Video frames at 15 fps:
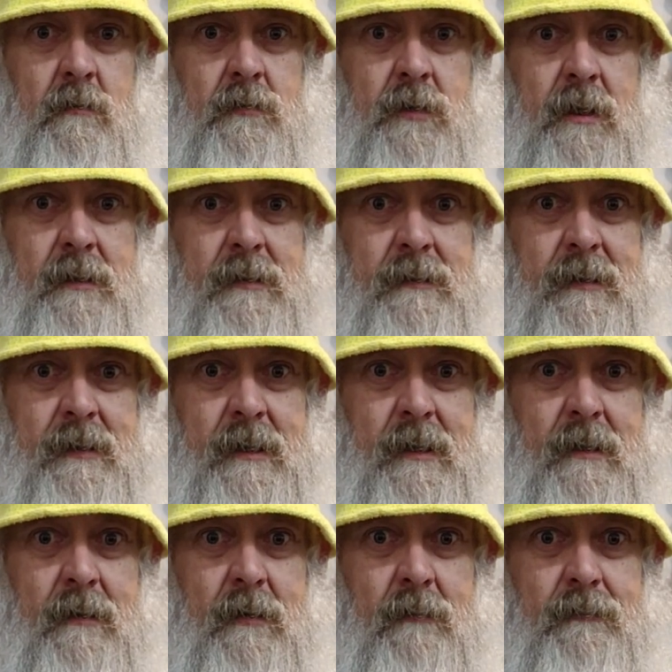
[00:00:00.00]
Trying to think of
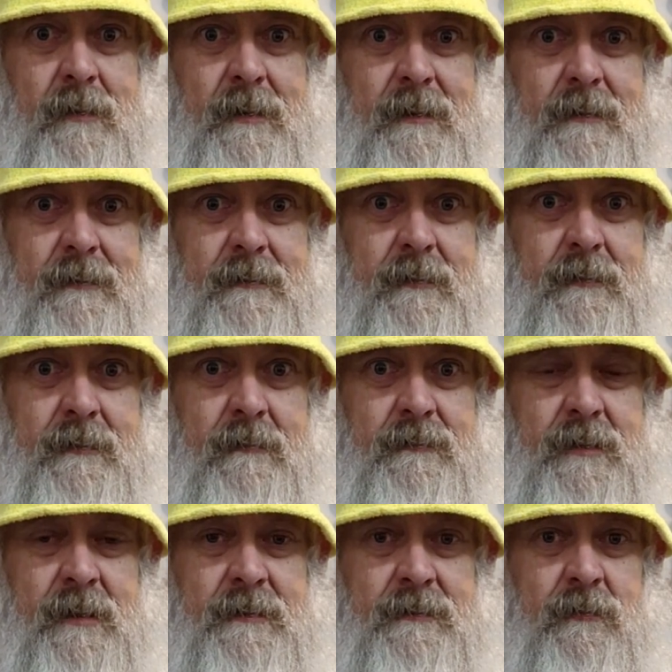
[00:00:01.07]
how long that is since I
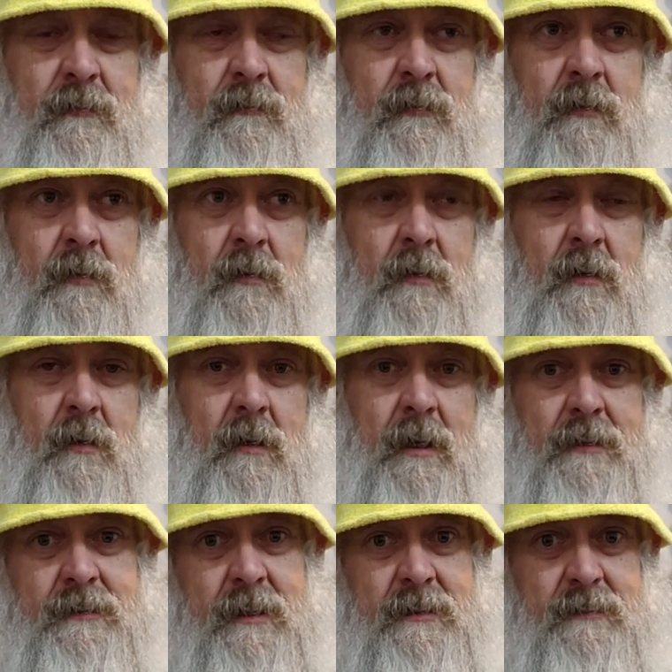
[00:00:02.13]
changed them.
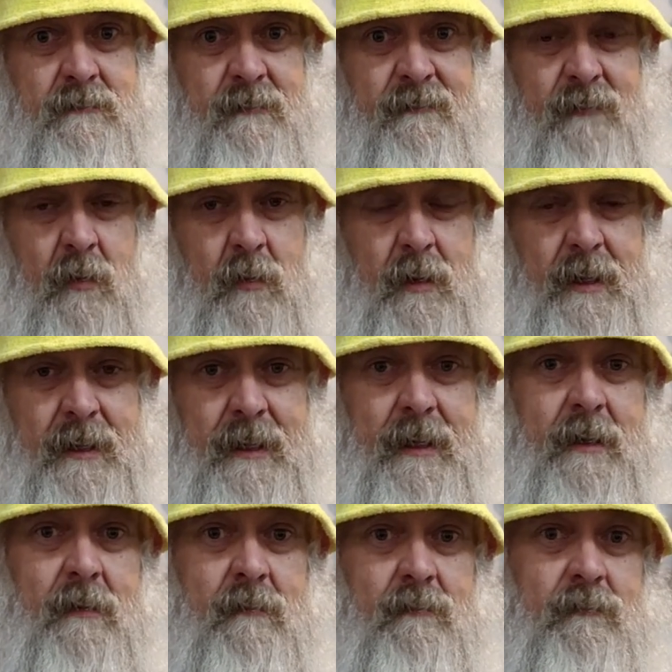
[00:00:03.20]
I changed them at 4
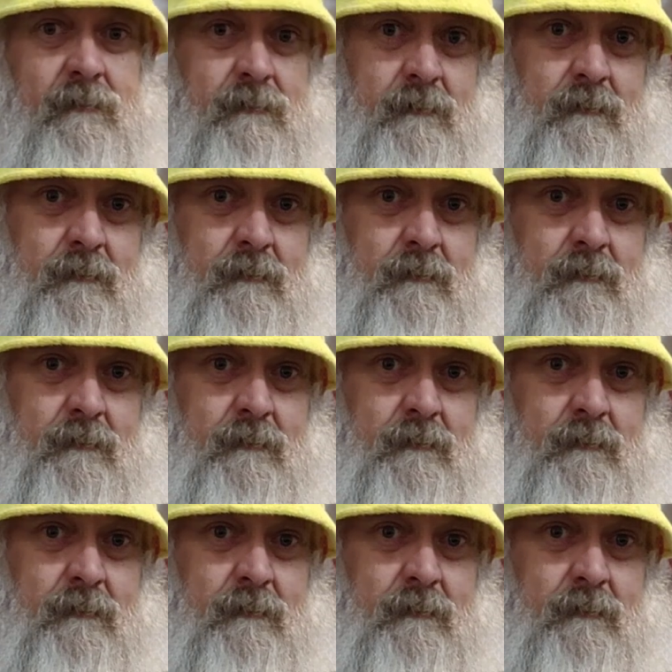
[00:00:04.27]
a.m.